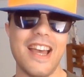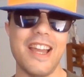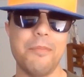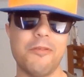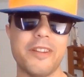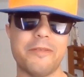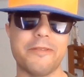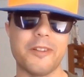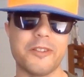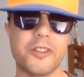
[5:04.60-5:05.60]
April the
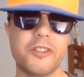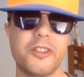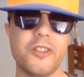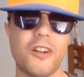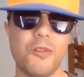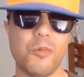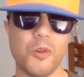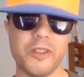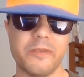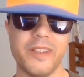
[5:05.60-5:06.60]
1st Star
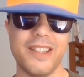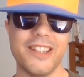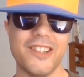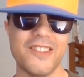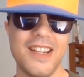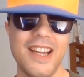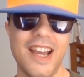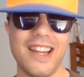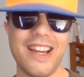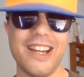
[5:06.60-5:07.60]
Wars video,
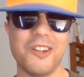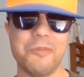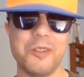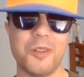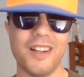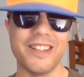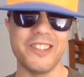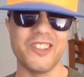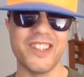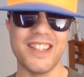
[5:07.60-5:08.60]
and I hope you all
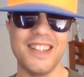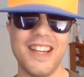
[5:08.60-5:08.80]
enjoyed it.